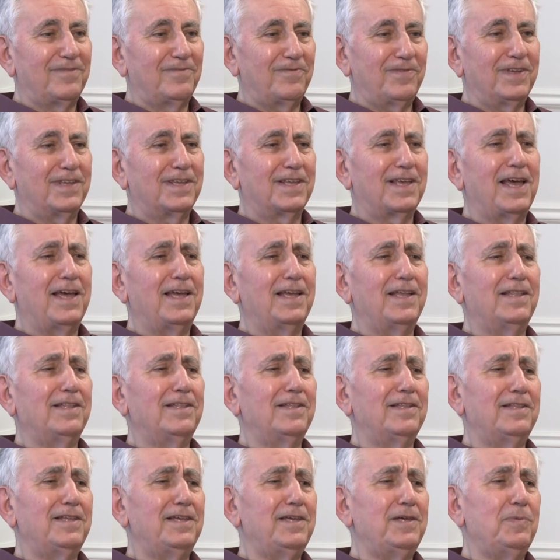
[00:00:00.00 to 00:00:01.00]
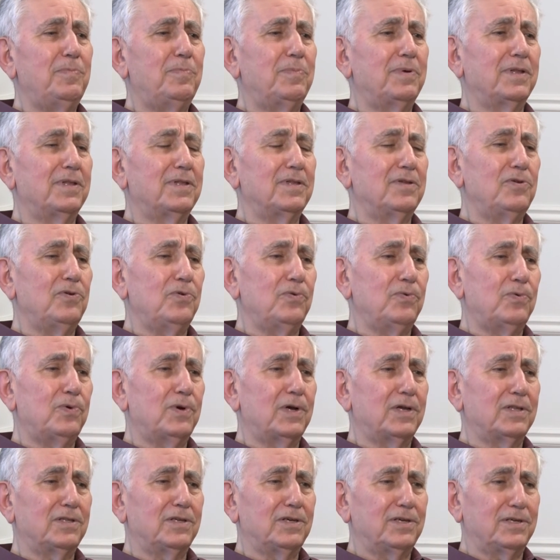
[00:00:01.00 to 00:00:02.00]
We gain deep and new
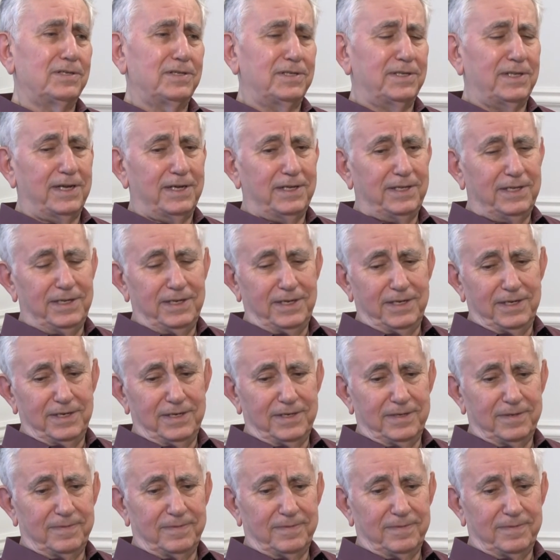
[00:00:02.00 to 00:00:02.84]
understanding.